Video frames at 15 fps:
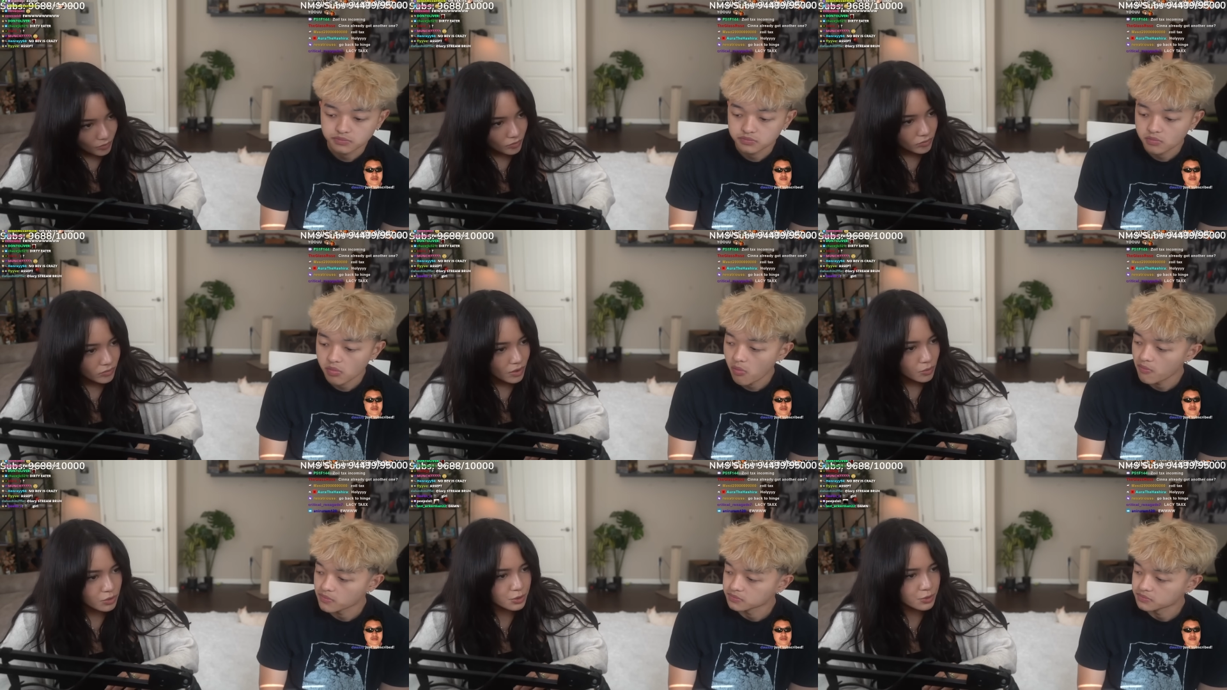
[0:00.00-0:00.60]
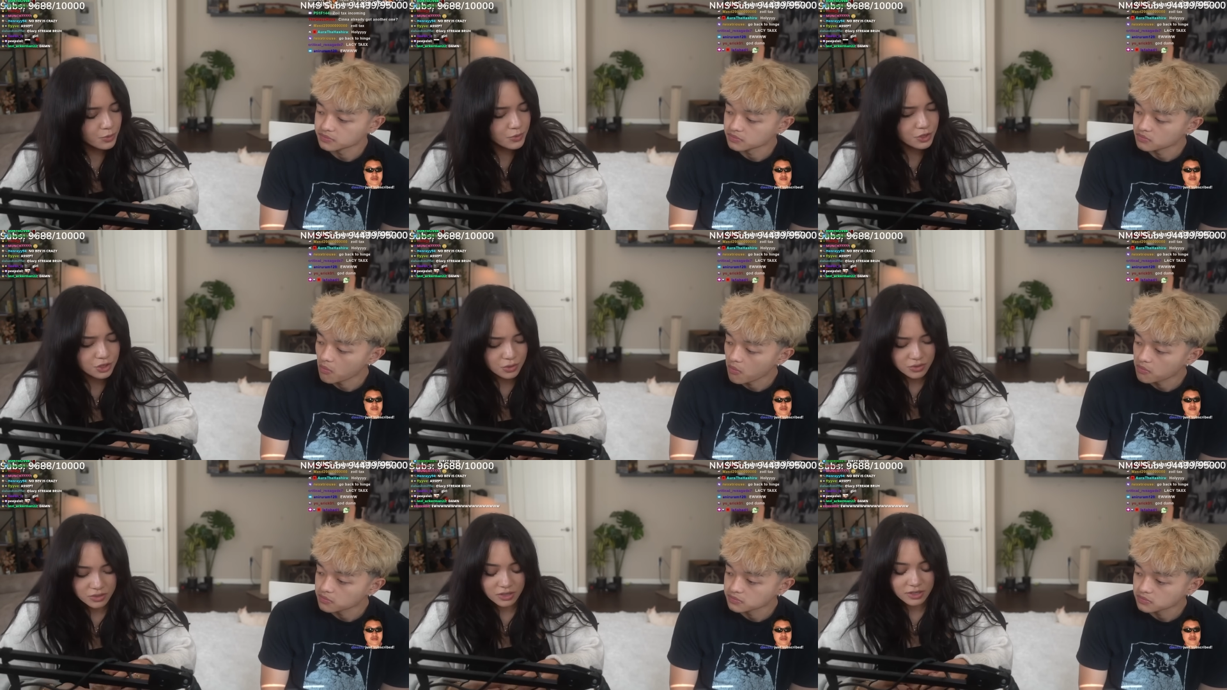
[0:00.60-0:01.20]
Speaker 1: We're supposed to be shooting
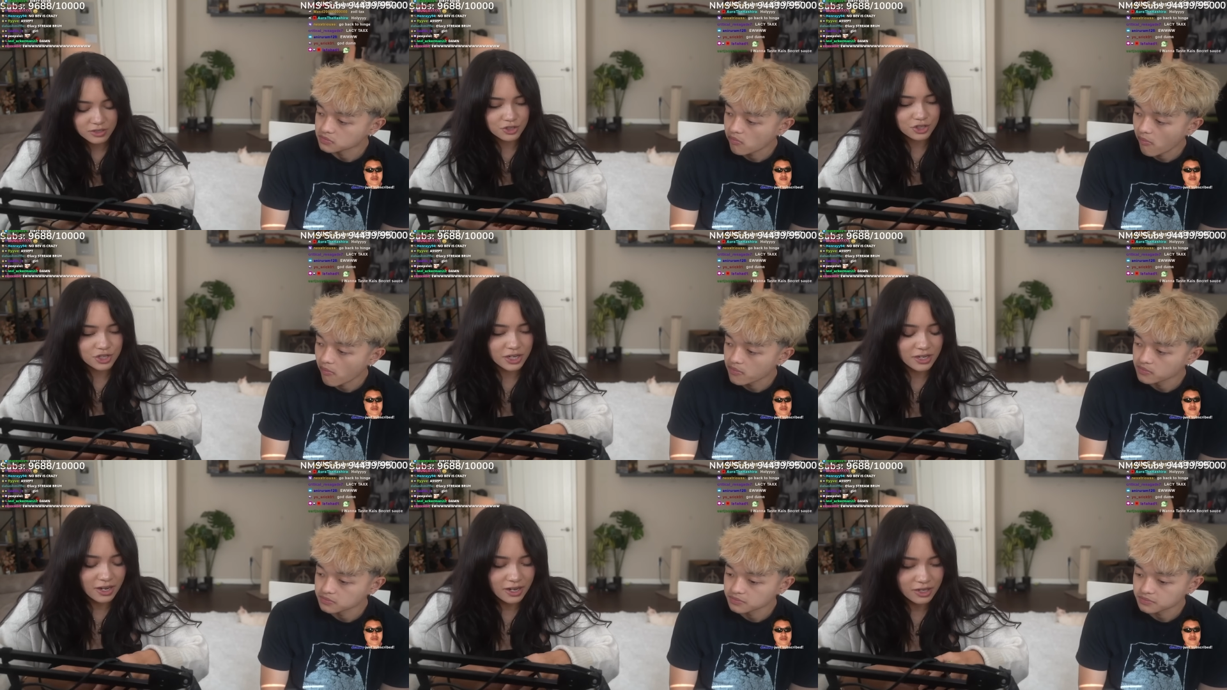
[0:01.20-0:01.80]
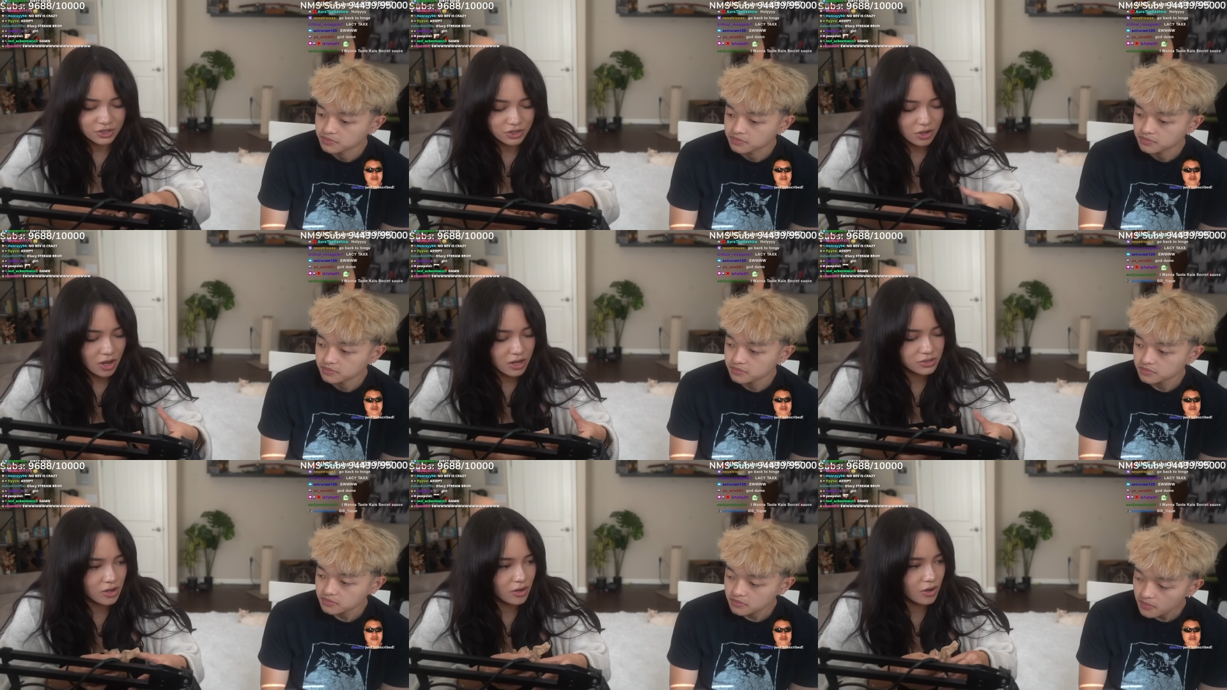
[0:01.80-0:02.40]
guns and. I got sauce
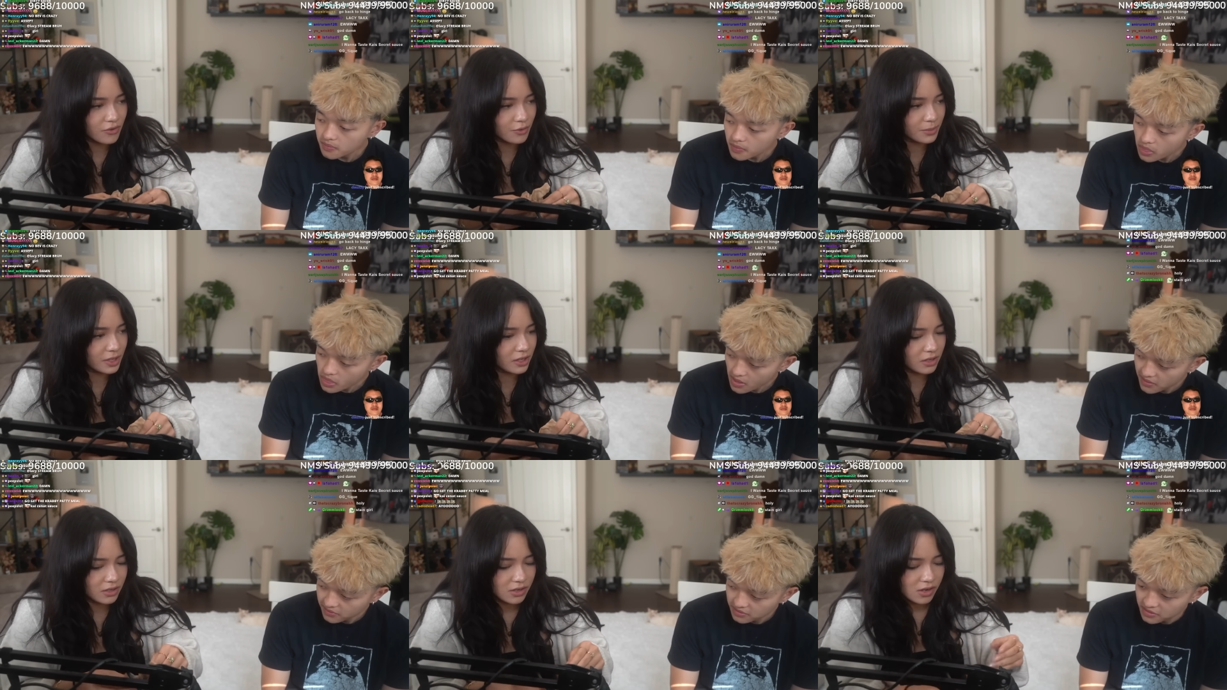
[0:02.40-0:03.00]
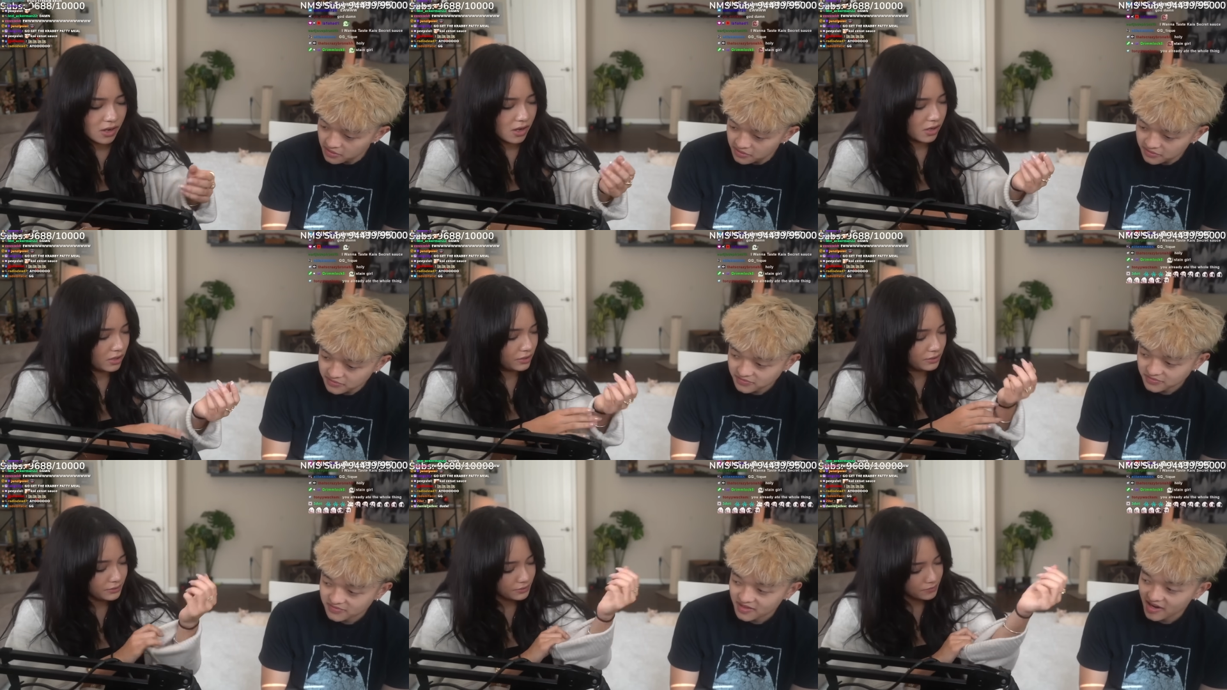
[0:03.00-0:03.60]
all over me.
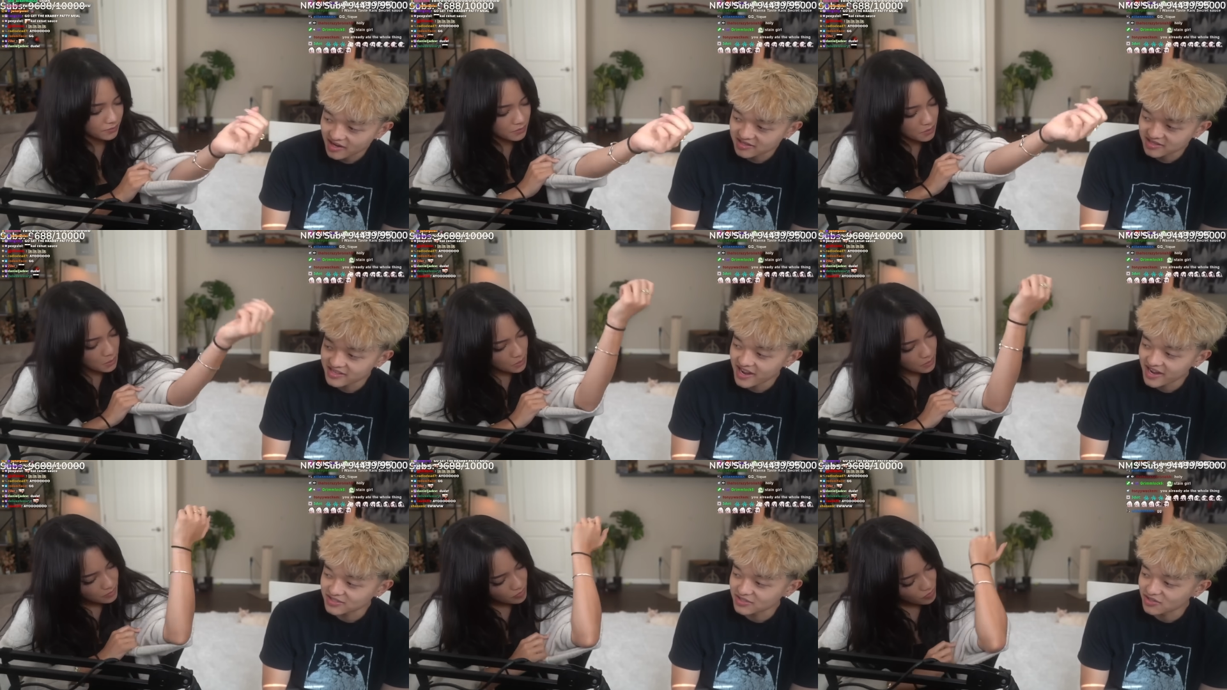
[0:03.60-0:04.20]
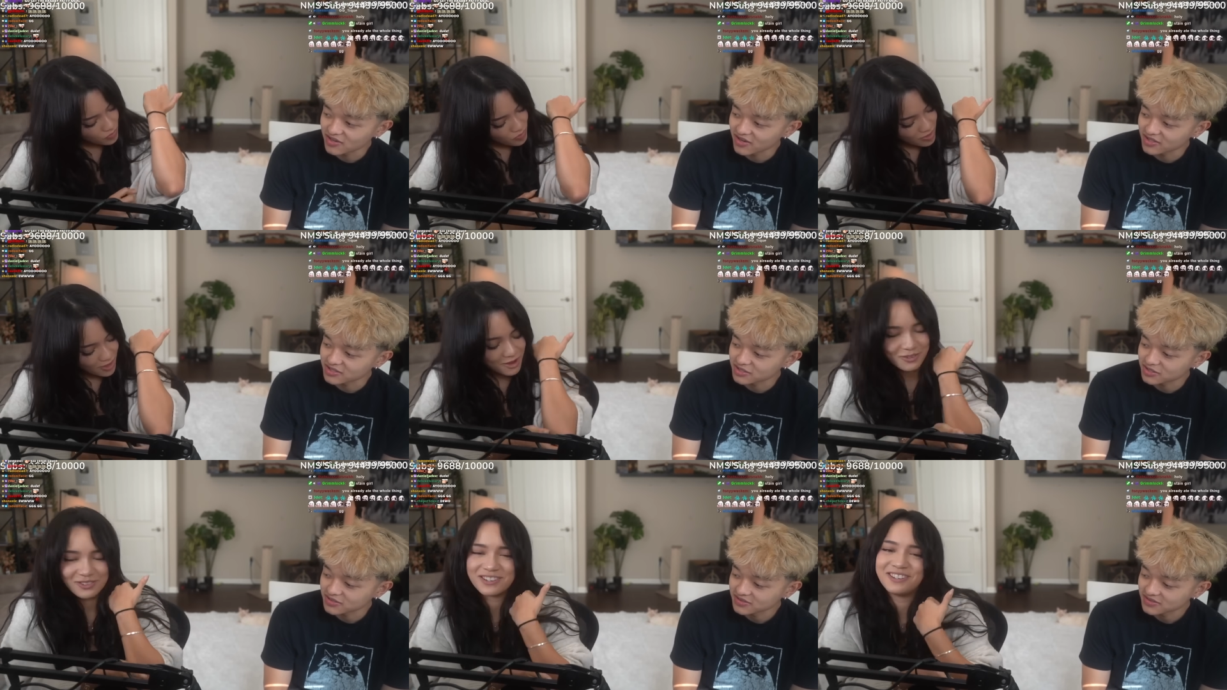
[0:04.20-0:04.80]
Speaker 2: Kai Cenat sauce.
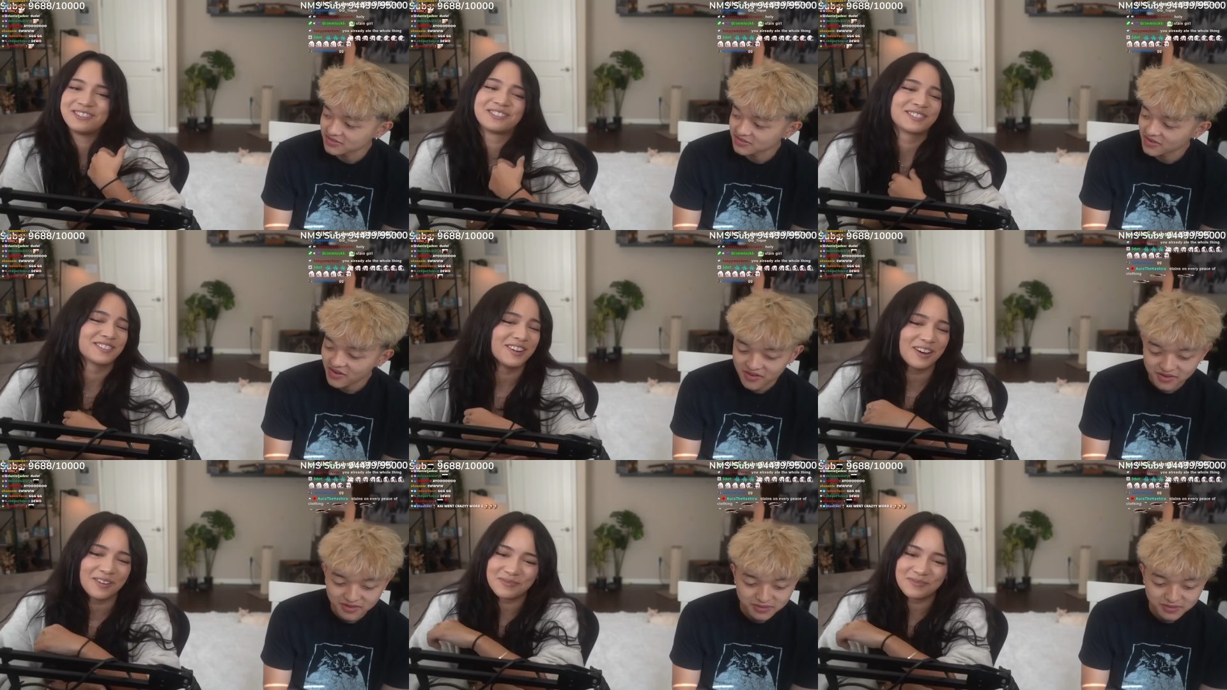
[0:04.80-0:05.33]
Speaker 1: Okay, stop.